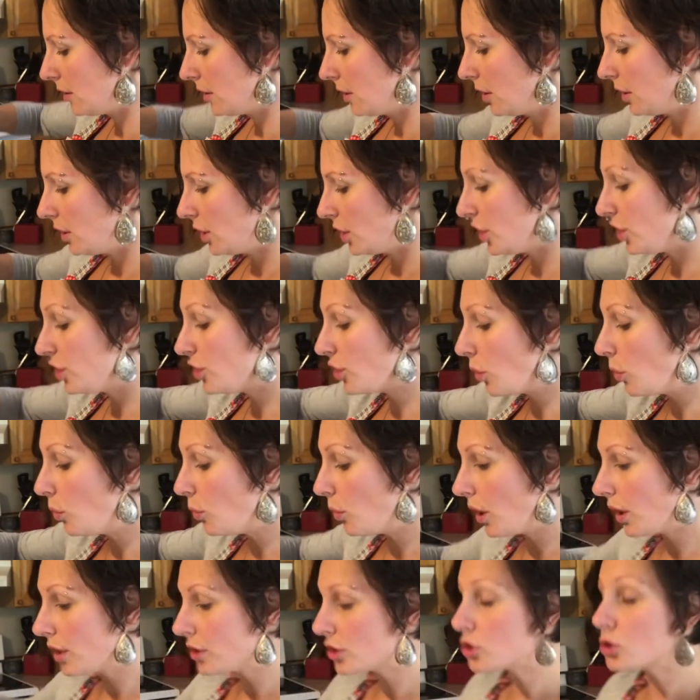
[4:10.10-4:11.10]
You don't
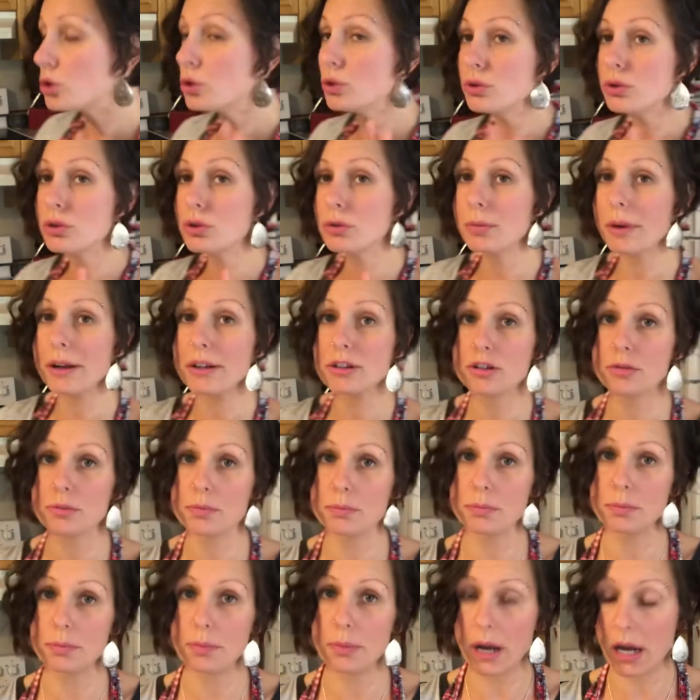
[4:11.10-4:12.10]
want too much
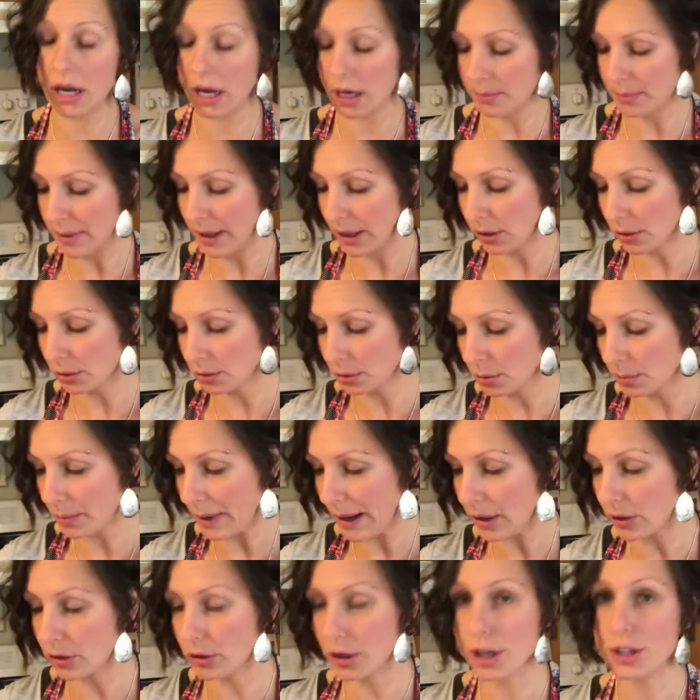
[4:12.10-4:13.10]
arrowroot
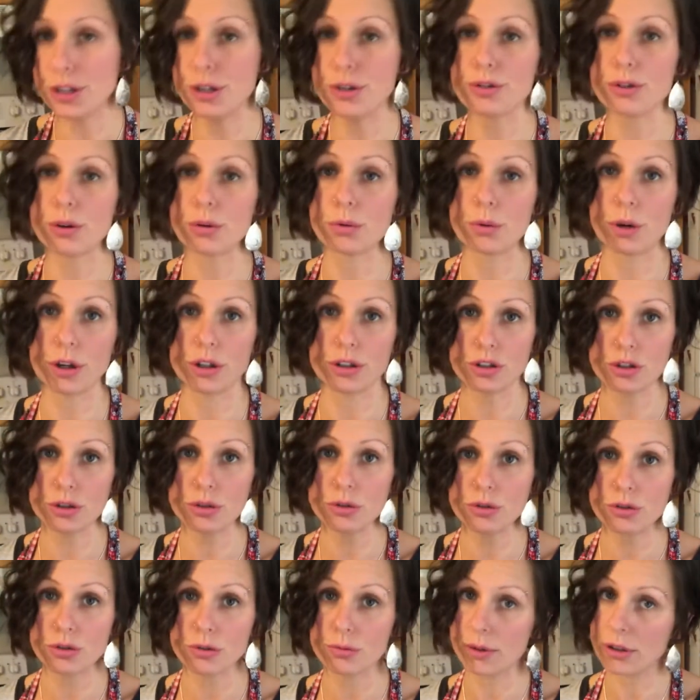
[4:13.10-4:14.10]
powder, and you don't want
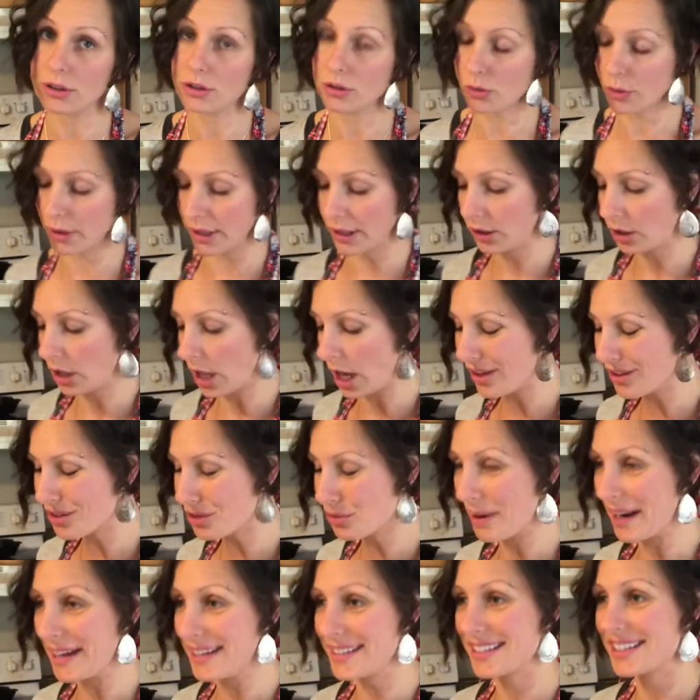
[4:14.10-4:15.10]
too much oil,
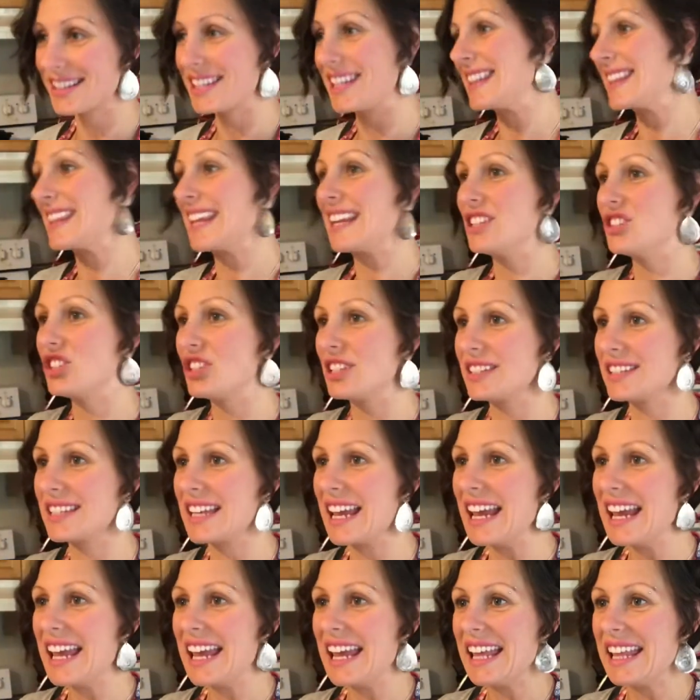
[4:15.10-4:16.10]
otherwise they
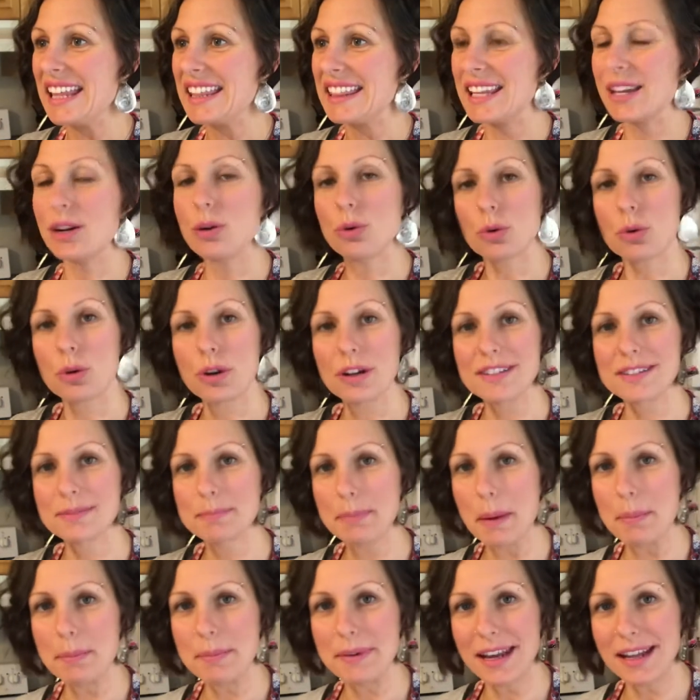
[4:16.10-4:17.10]
don't crisp
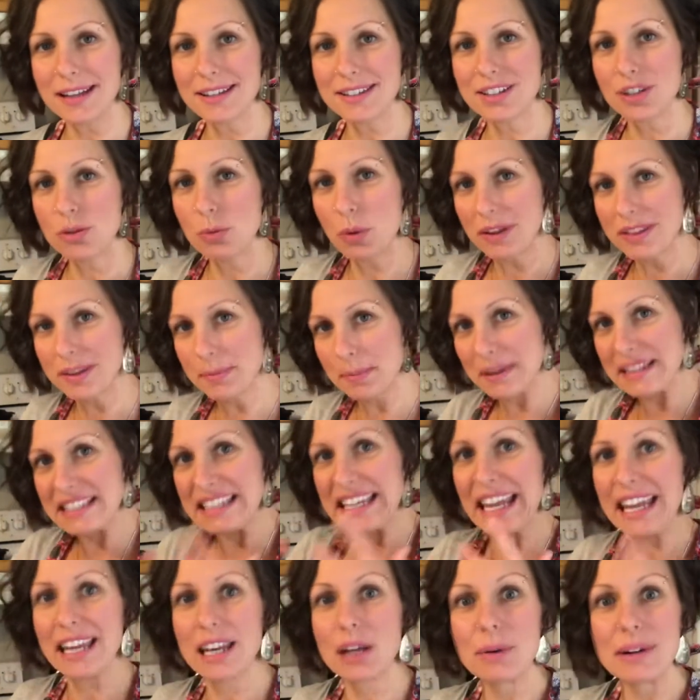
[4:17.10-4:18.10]
up nice. You want the
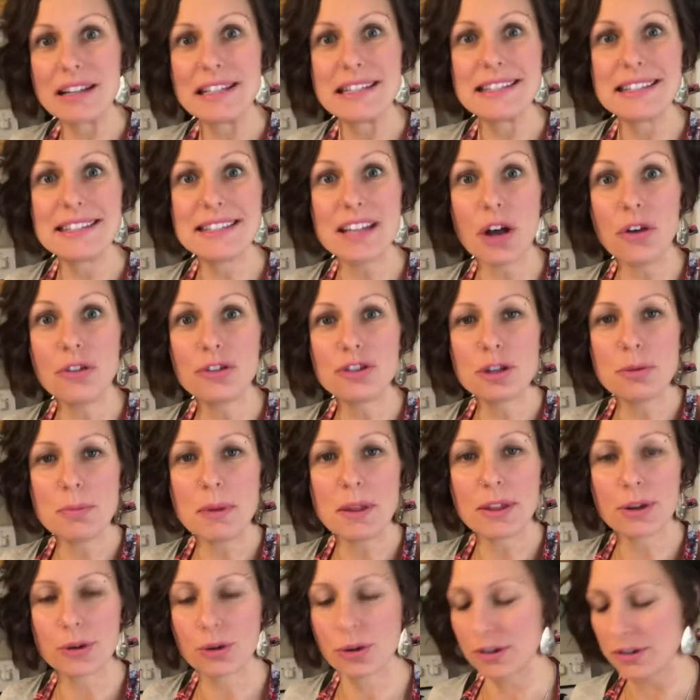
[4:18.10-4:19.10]
potato itself to be
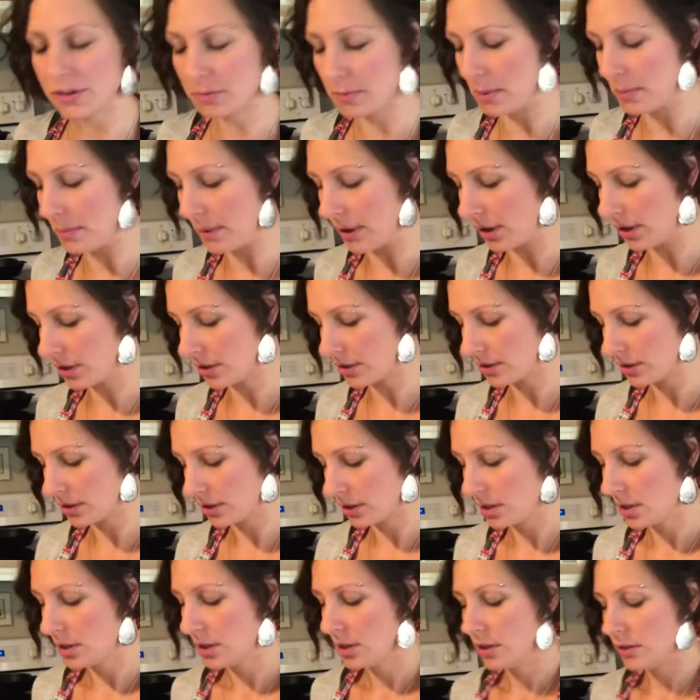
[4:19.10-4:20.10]
the crispy part.
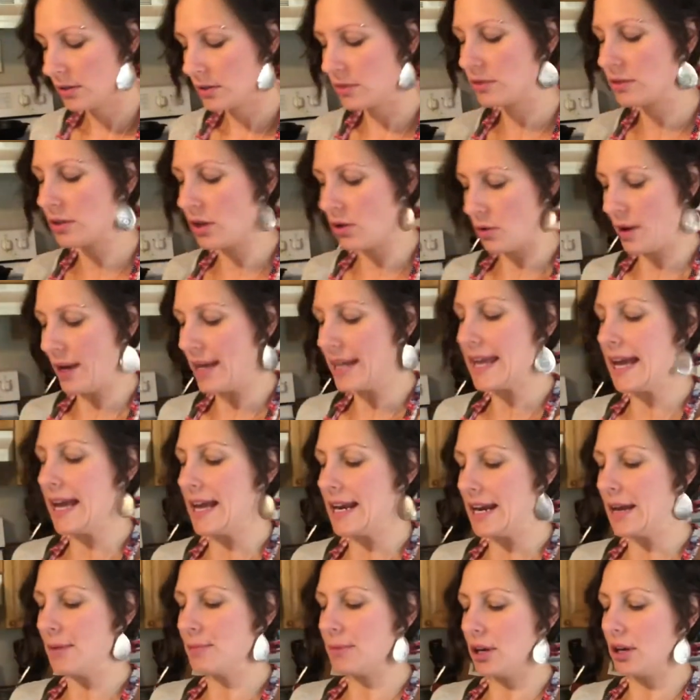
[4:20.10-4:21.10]
So again,
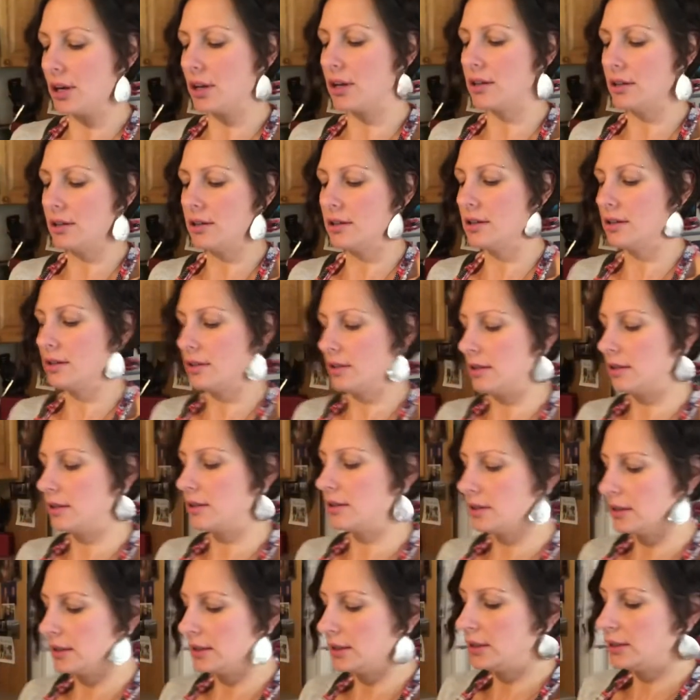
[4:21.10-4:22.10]
I'm
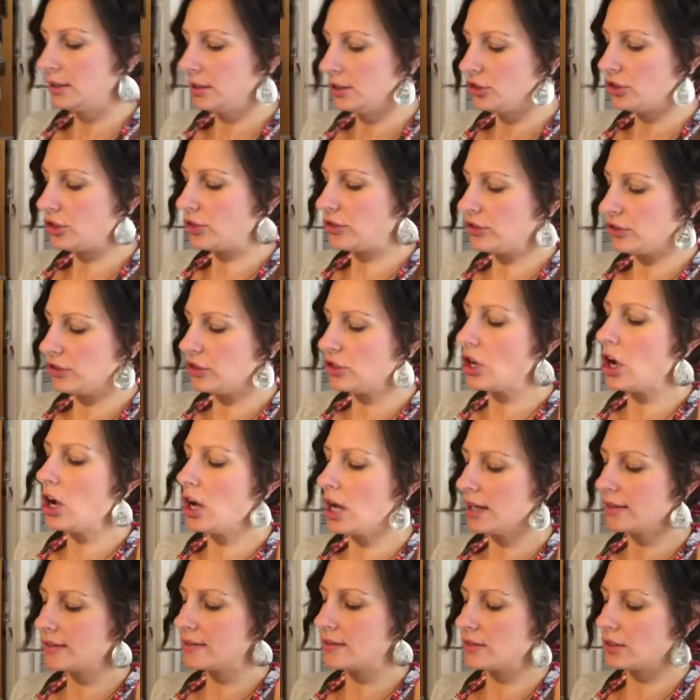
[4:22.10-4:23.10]
gonna just
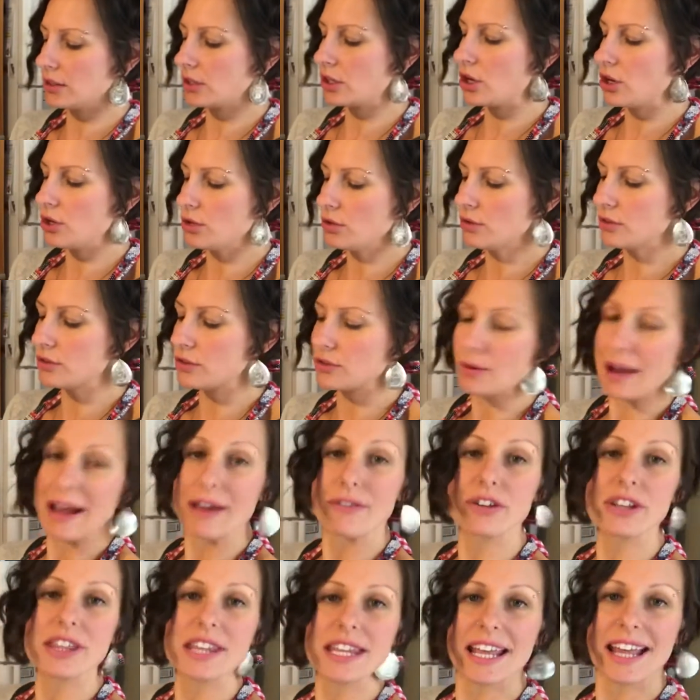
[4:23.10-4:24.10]
toss to coat so
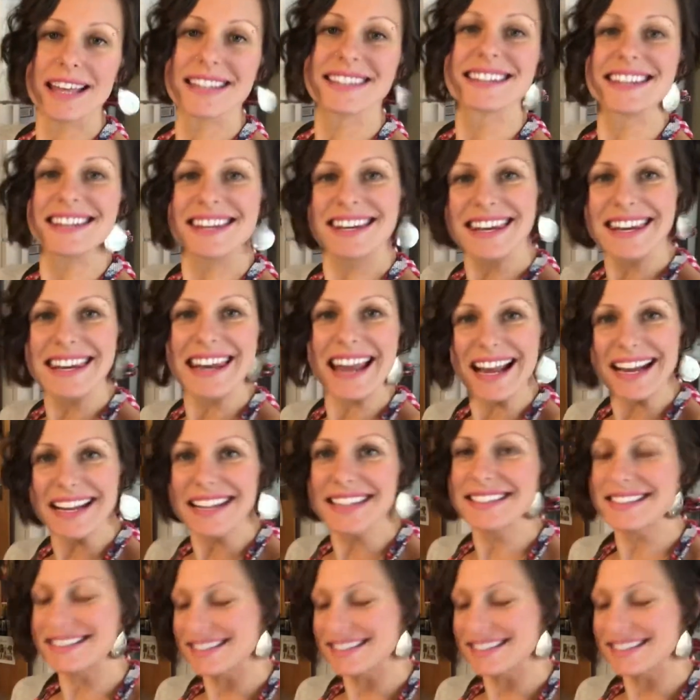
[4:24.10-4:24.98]
everything has a nice